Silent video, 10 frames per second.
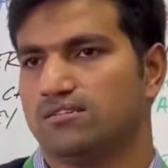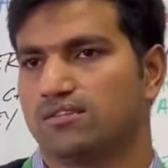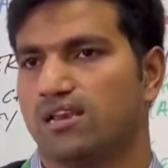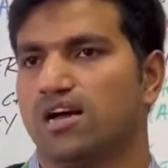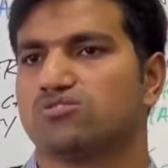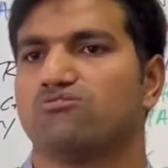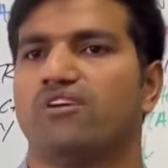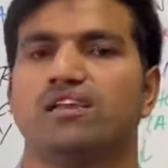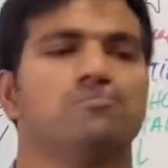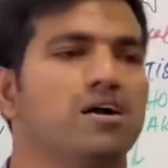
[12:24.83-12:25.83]
glass of
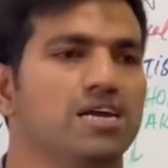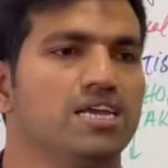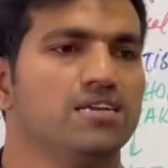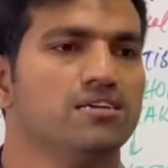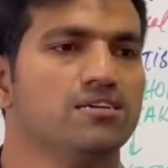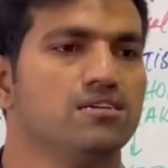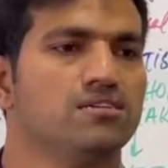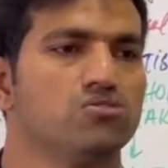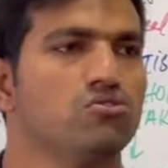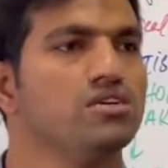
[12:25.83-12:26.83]
wine per day.
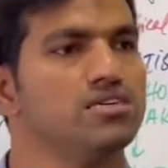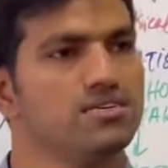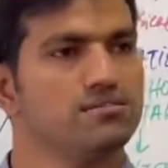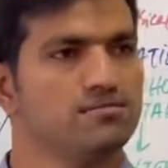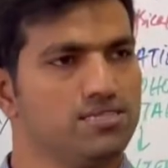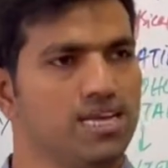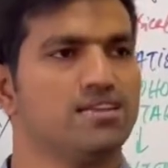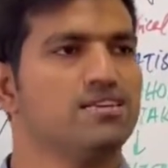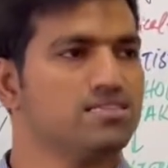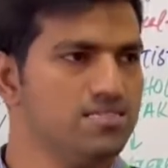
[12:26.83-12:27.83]
So they
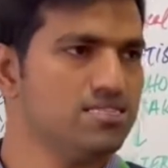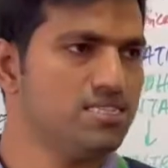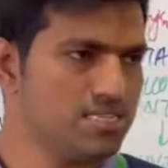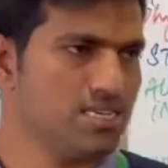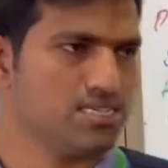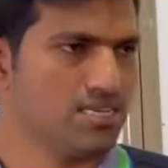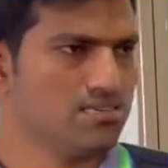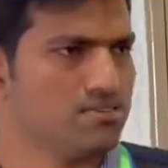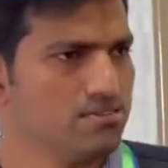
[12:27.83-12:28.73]
are just discussing.